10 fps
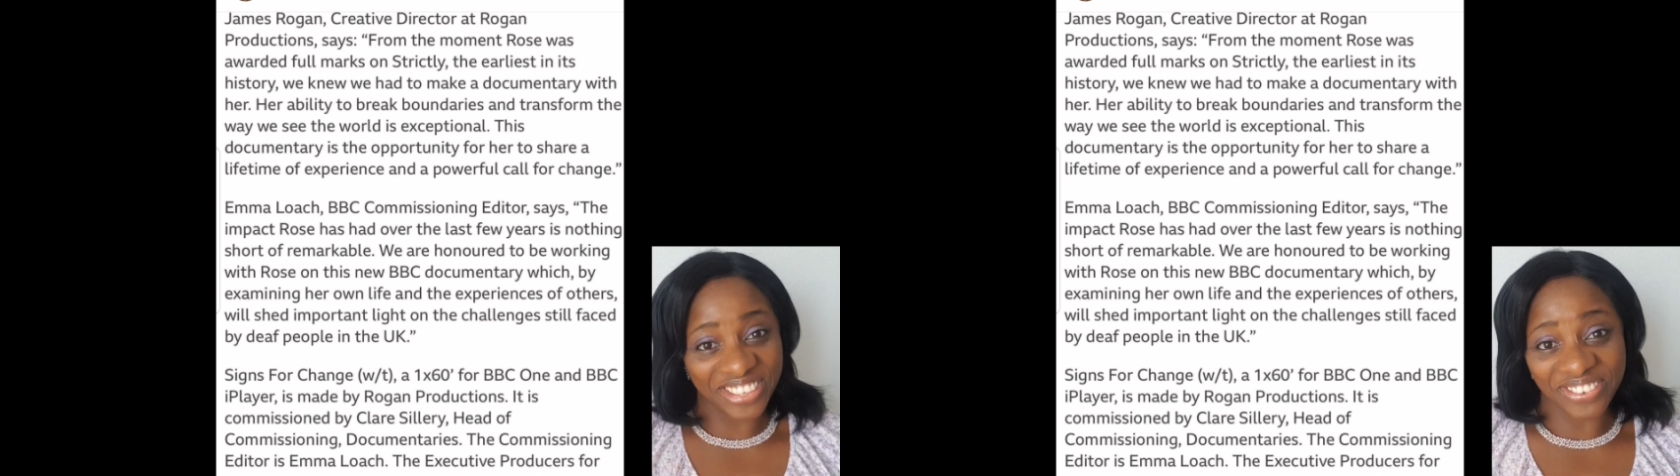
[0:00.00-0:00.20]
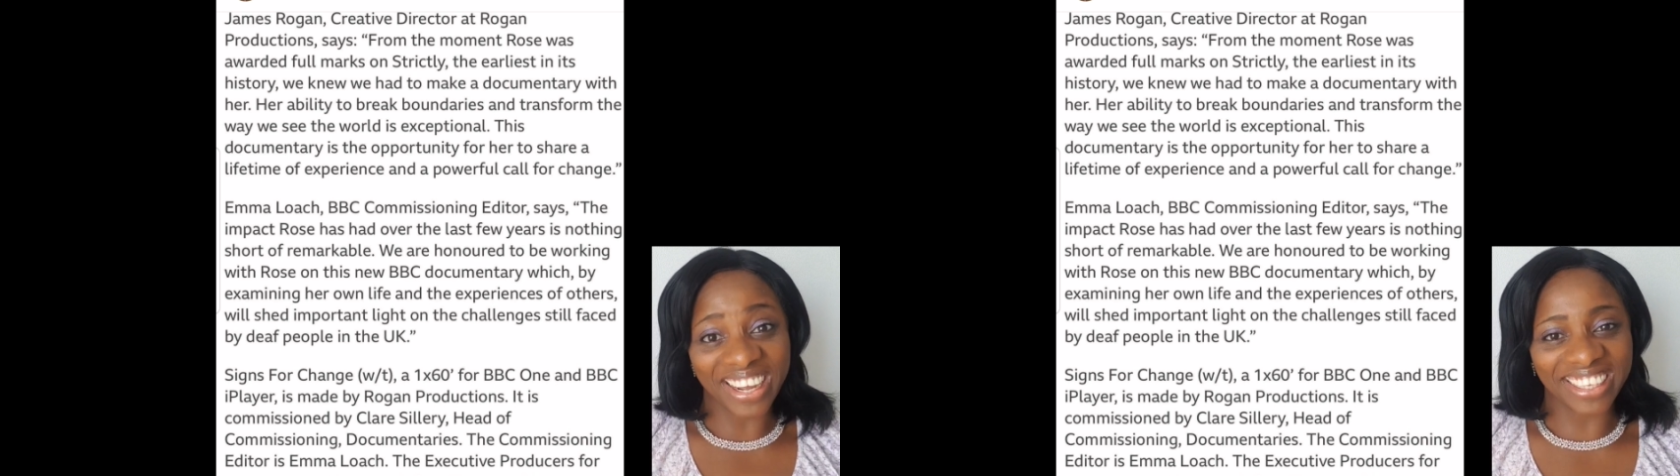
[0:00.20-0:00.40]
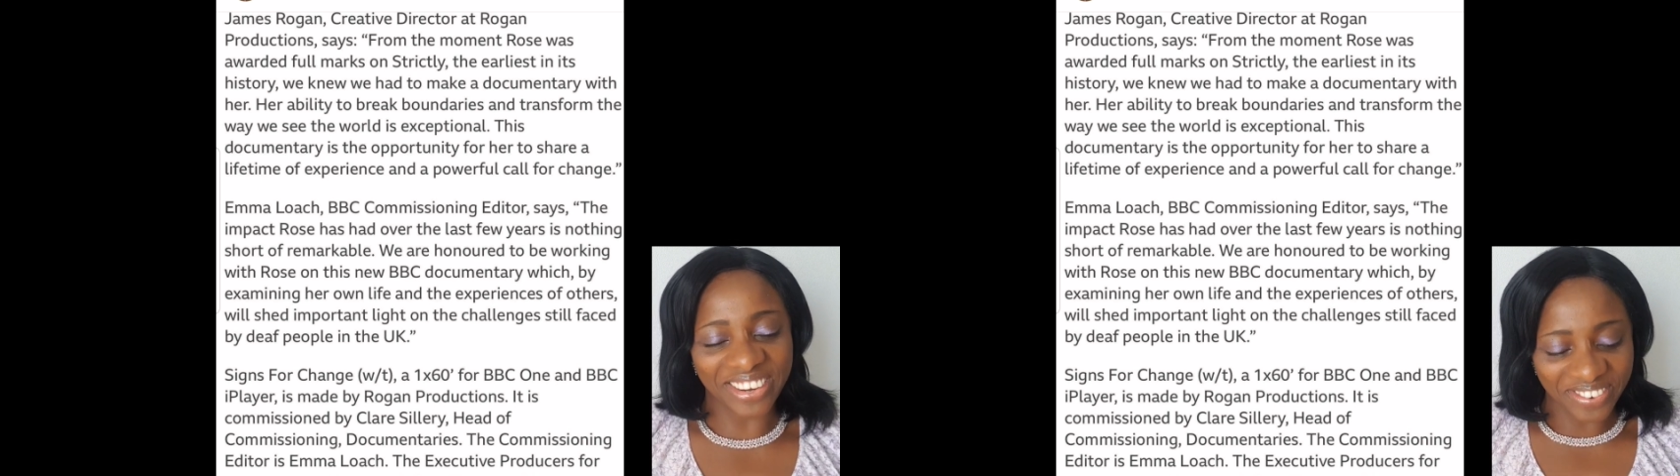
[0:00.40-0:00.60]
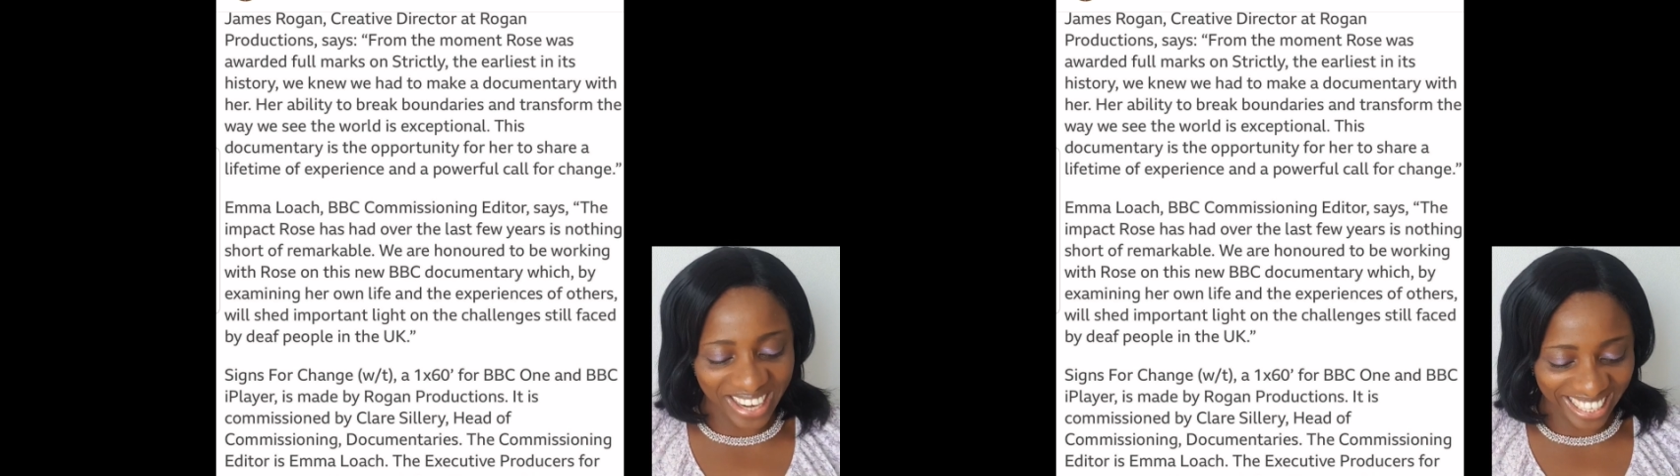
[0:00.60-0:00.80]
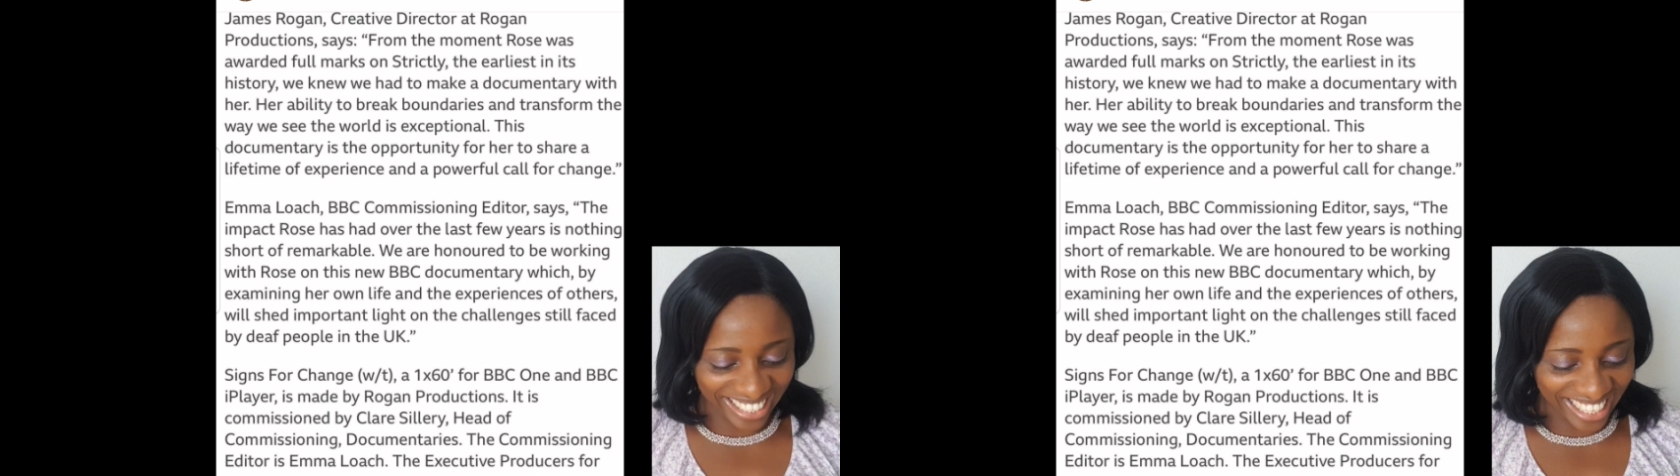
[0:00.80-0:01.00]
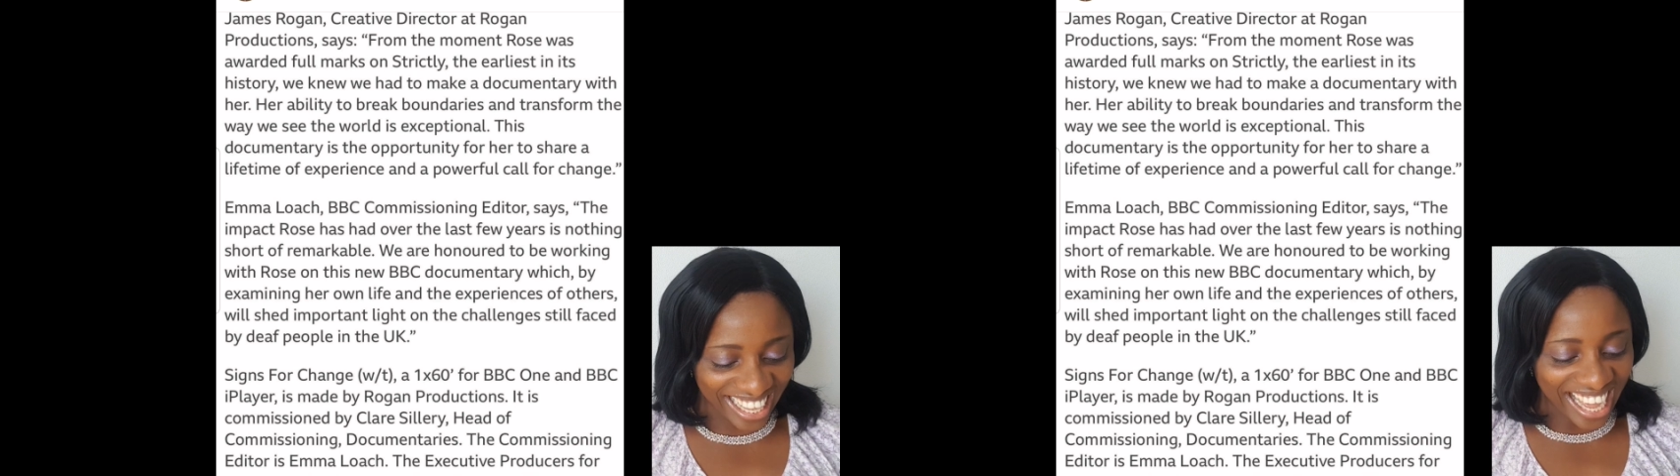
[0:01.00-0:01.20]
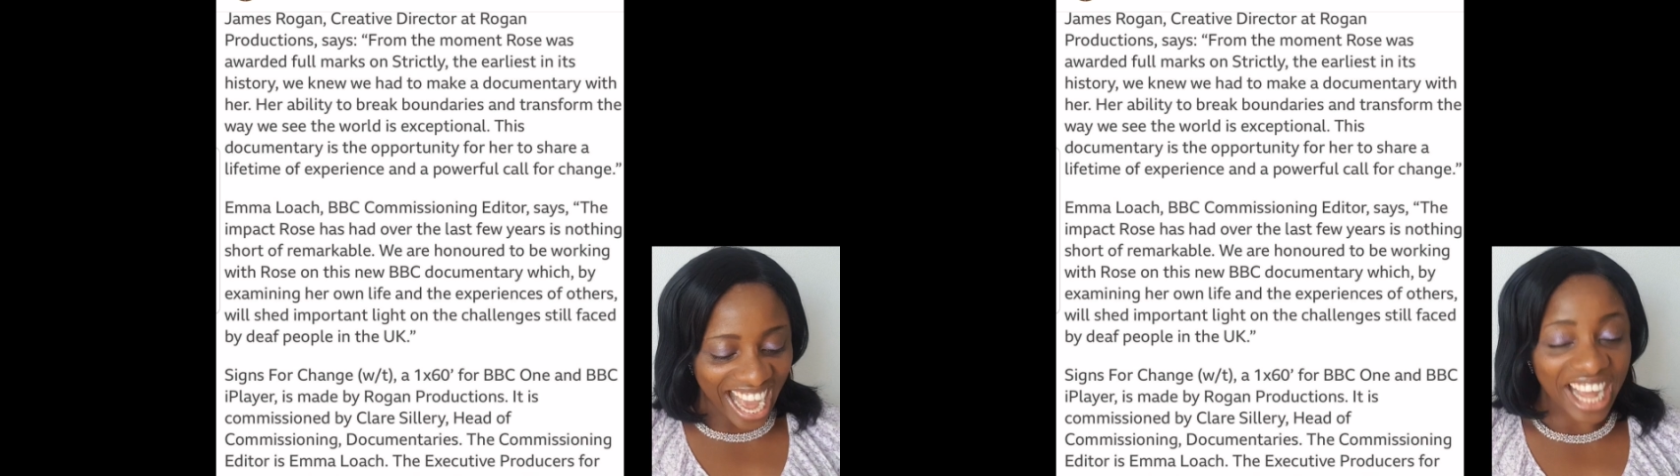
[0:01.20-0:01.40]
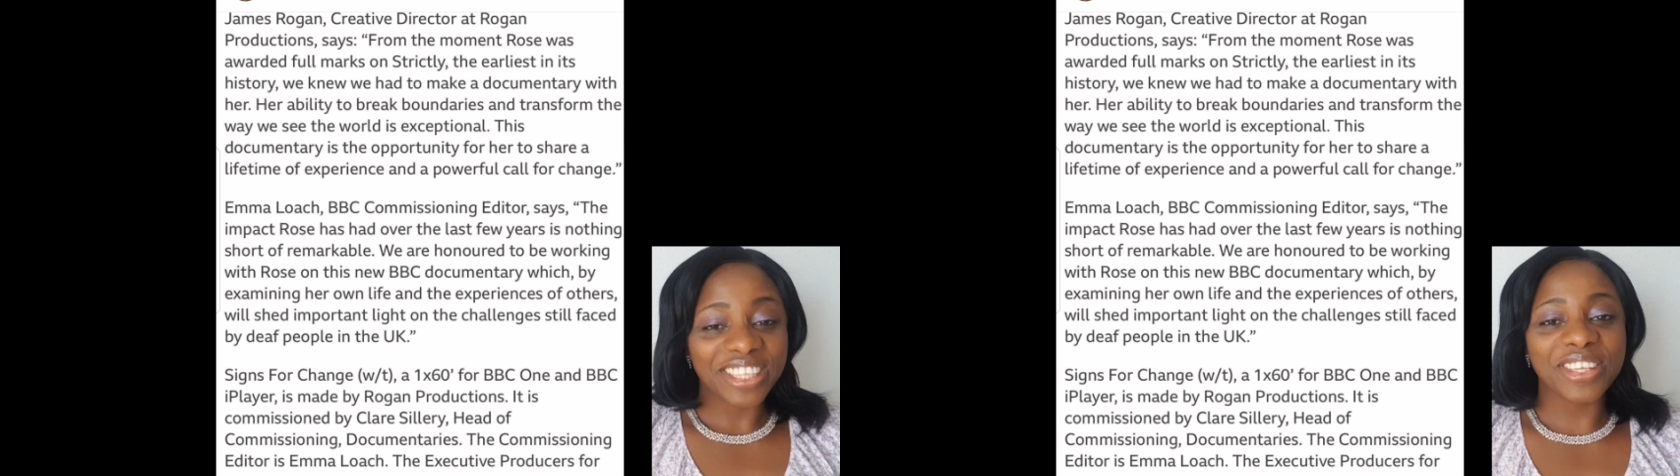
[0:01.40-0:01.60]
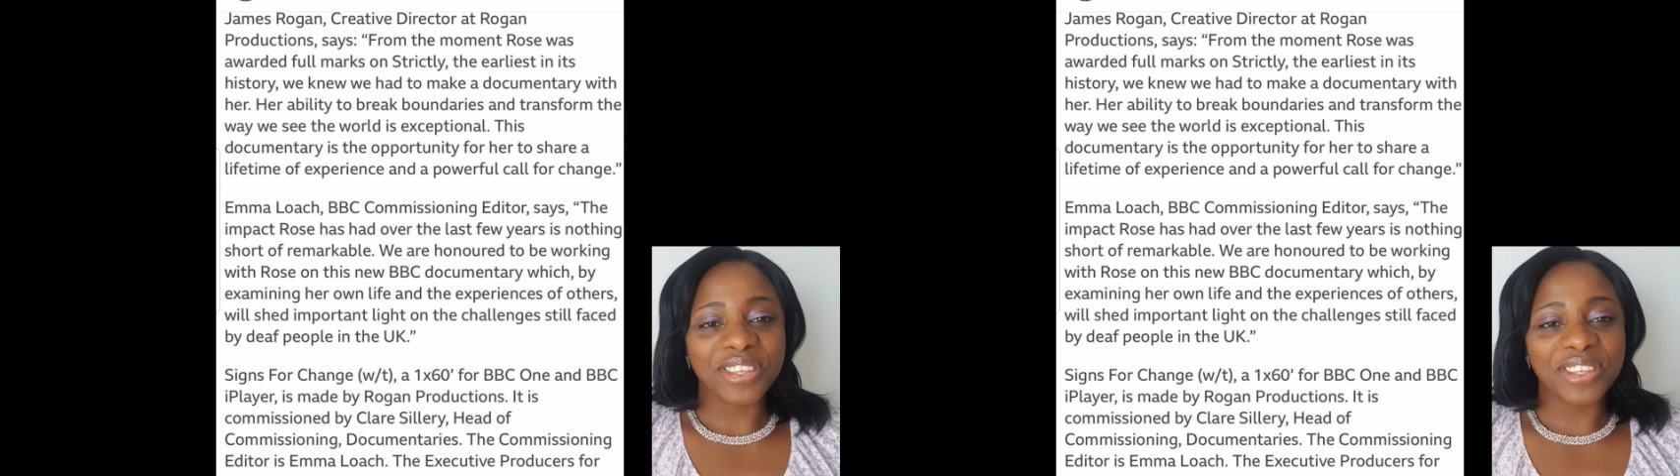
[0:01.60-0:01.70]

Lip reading: BBC iPlayer